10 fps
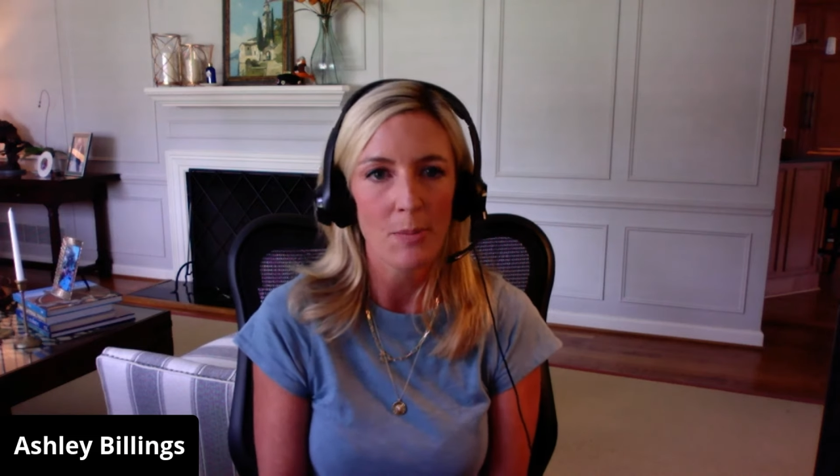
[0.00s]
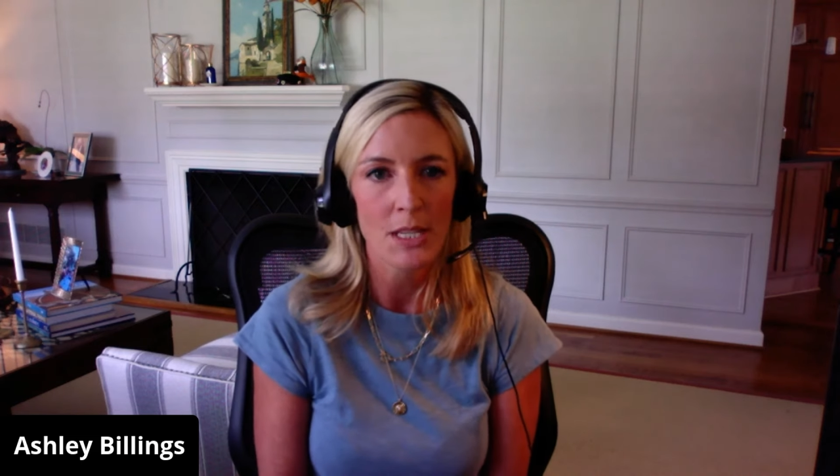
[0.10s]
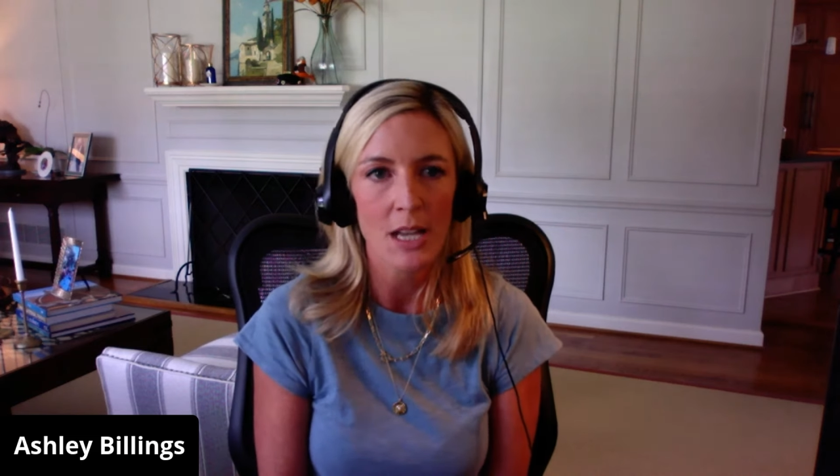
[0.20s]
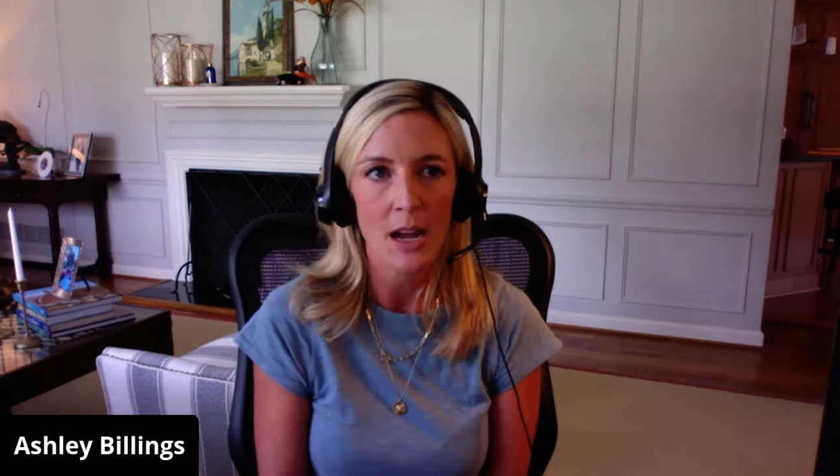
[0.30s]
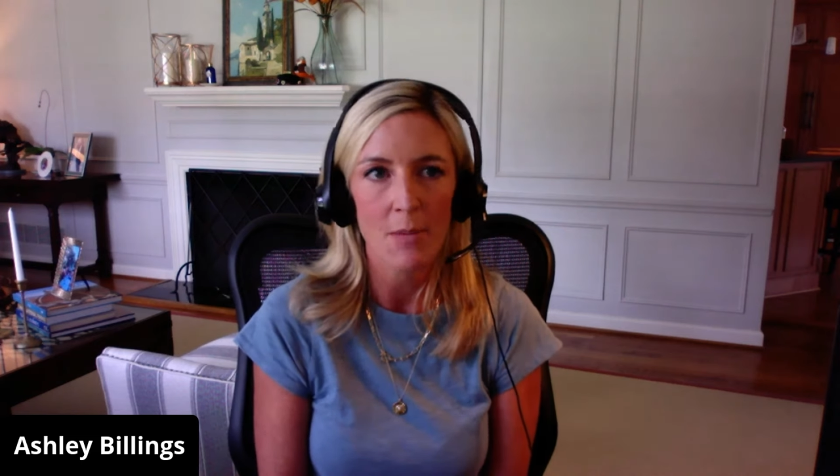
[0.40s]

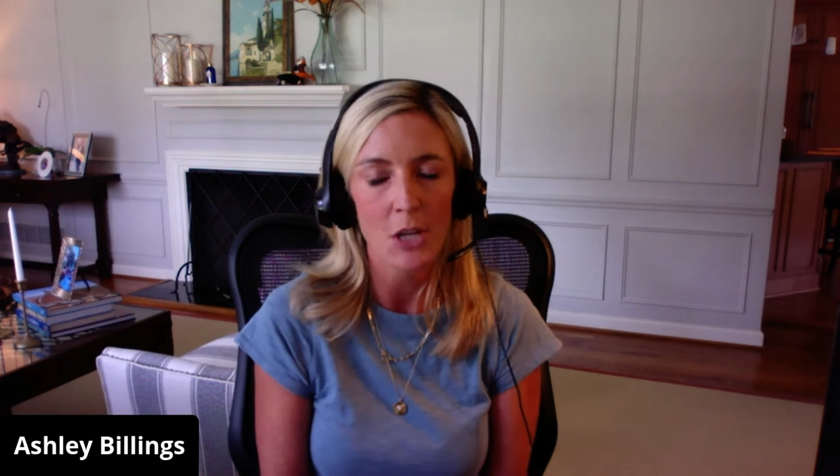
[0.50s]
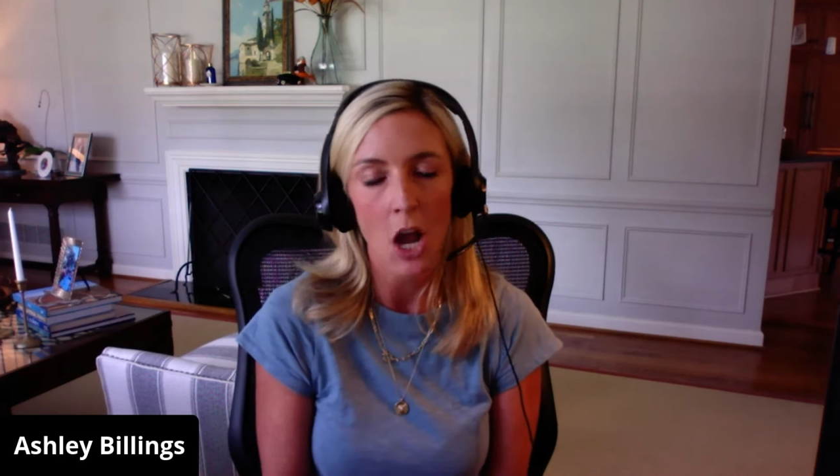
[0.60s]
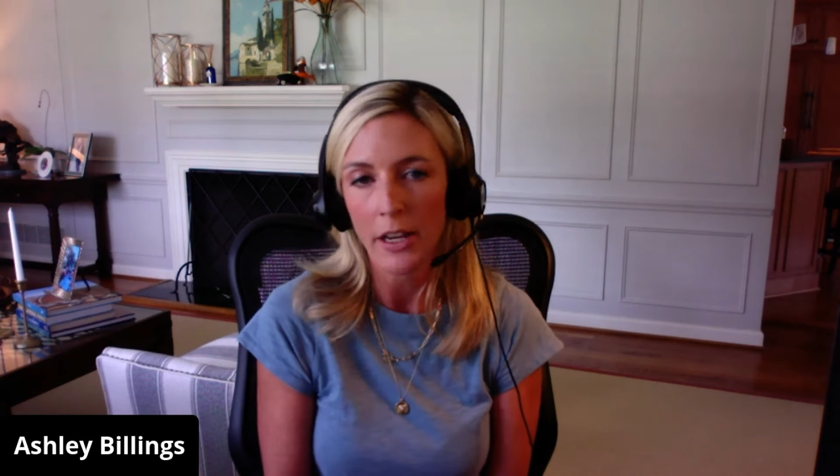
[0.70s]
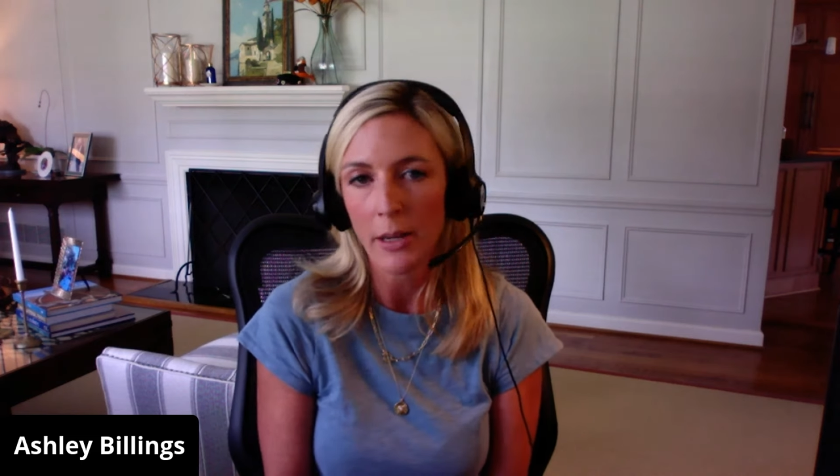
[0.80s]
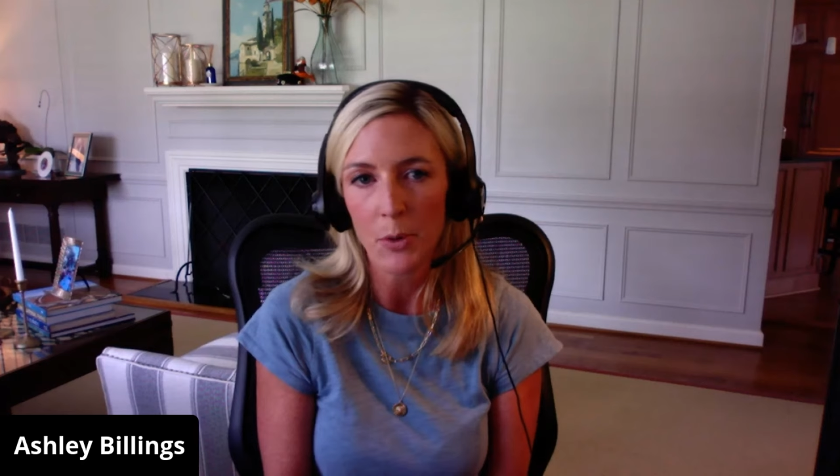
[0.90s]
some
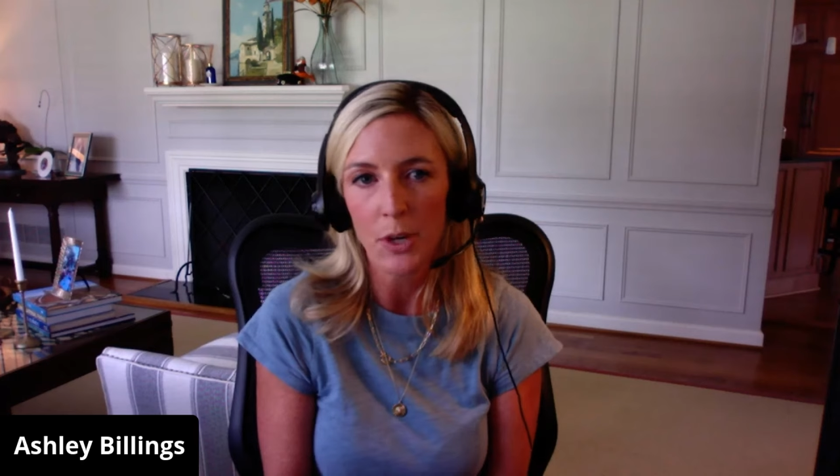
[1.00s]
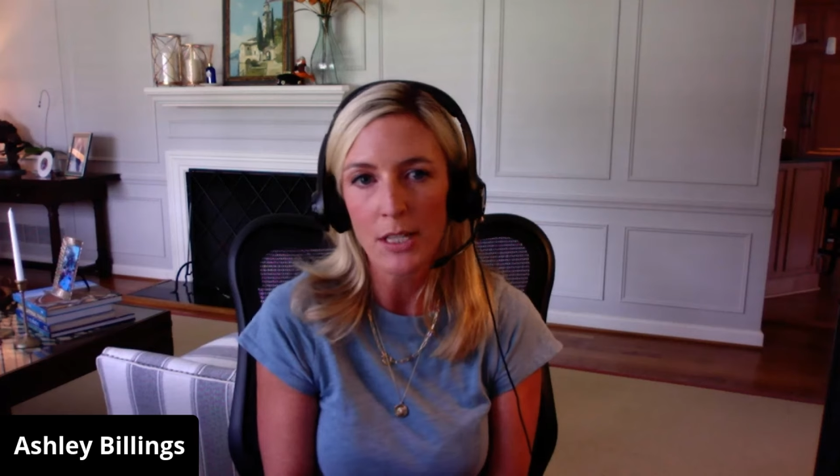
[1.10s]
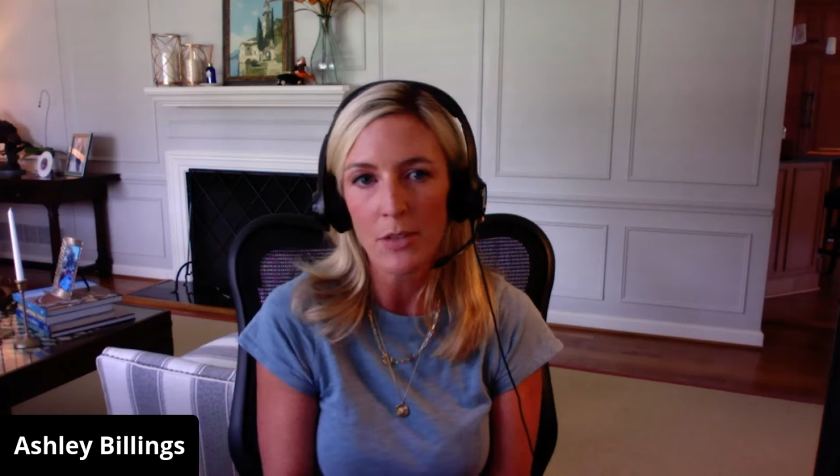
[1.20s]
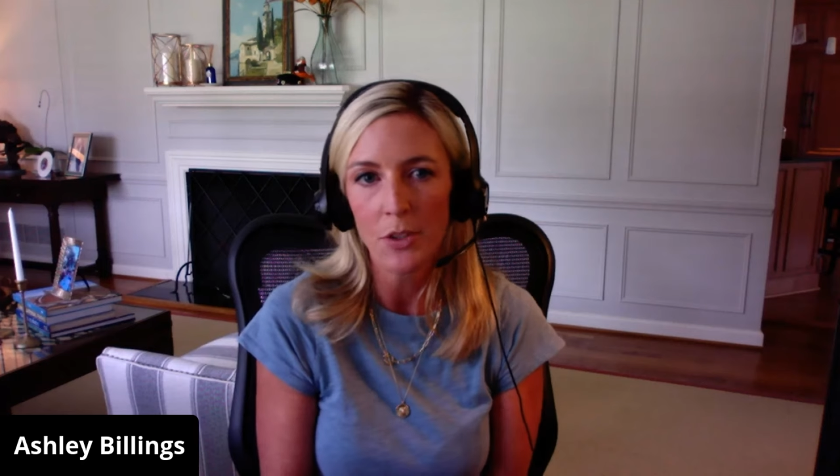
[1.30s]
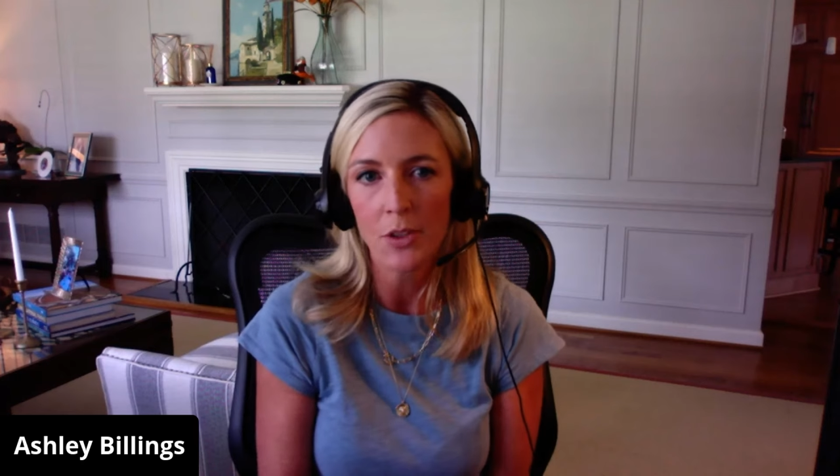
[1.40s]
talking
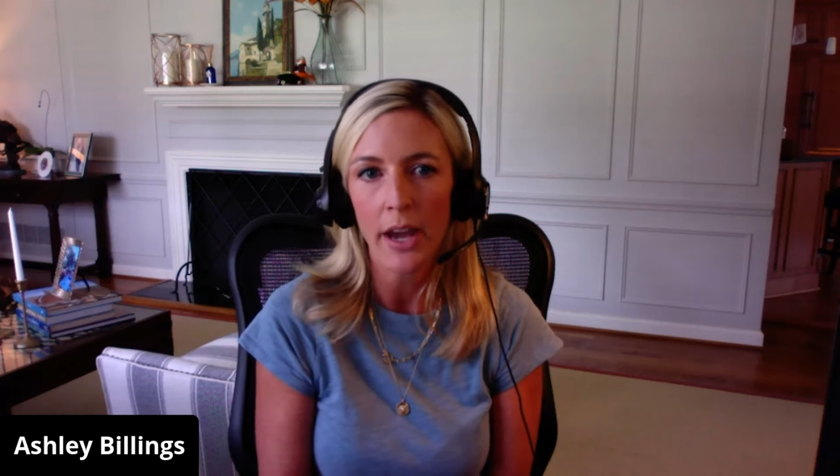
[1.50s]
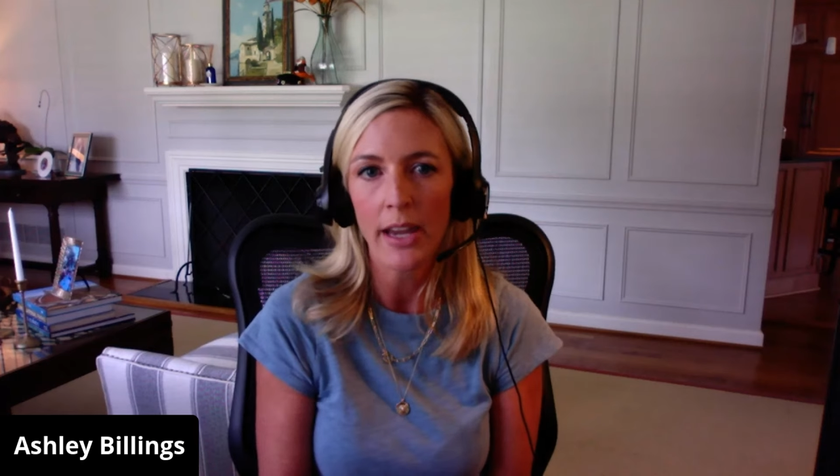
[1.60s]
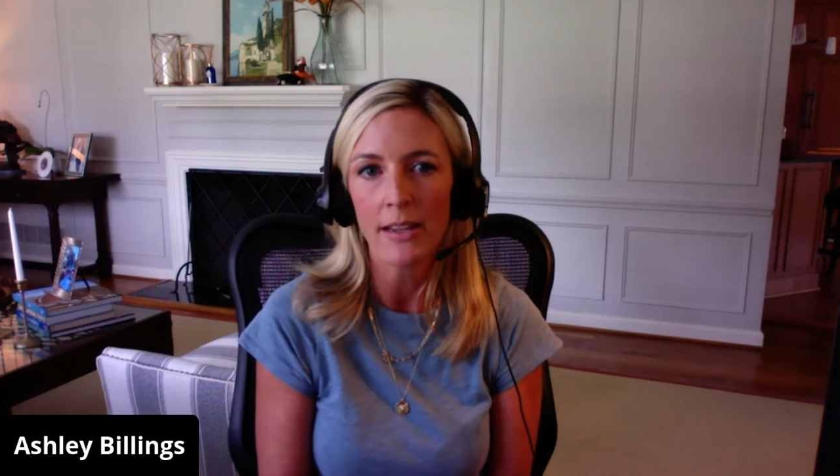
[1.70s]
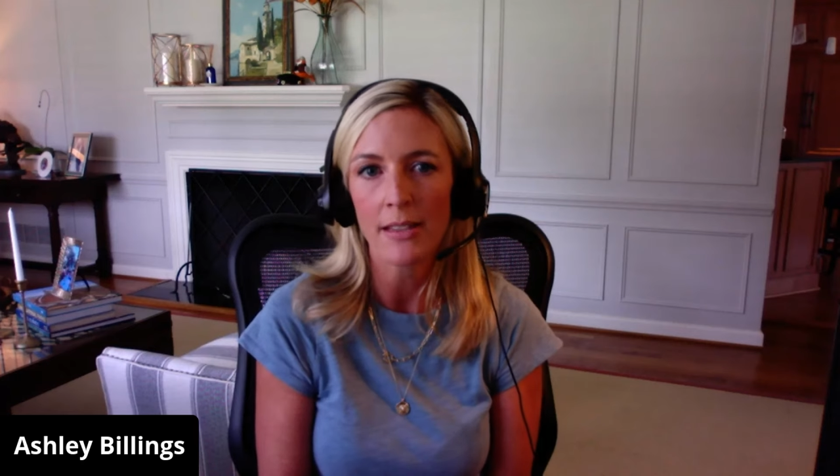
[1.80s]
points if you'd like,